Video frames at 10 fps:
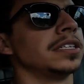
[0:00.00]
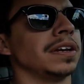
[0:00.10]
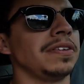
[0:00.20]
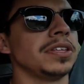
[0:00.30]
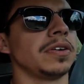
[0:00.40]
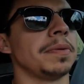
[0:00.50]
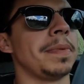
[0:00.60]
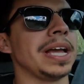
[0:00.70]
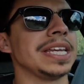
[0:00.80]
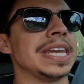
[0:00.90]
So even though it
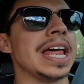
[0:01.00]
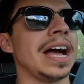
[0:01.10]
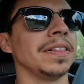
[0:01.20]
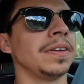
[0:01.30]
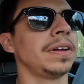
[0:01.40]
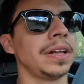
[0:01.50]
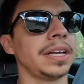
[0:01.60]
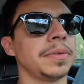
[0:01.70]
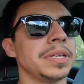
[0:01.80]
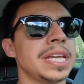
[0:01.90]
might not look
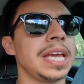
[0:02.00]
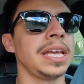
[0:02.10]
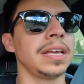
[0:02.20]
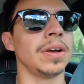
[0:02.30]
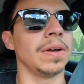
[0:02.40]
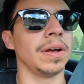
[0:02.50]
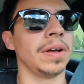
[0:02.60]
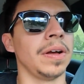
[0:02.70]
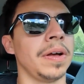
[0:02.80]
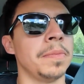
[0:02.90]
like it would take
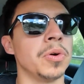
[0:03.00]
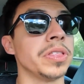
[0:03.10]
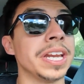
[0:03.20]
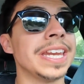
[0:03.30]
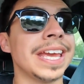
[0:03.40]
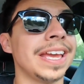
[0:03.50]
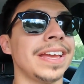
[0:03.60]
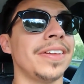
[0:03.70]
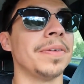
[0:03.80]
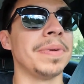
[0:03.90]
more than a
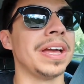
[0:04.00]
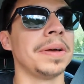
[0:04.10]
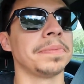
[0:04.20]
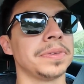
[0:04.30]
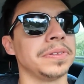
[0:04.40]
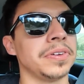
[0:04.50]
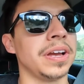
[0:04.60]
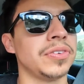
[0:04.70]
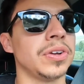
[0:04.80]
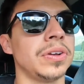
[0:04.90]
day on the map to
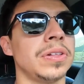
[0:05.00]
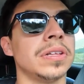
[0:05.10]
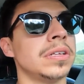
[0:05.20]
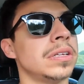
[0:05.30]
drive it all,